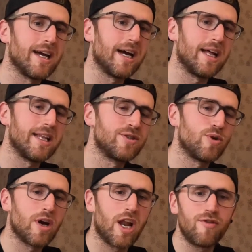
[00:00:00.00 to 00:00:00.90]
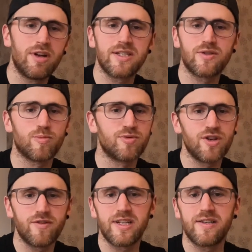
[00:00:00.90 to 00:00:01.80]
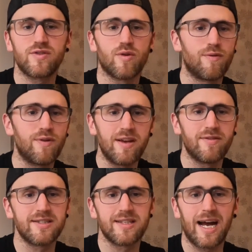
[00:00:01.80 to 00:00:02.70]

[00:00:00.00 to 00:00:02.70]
there's no colorants or preservatives or flavors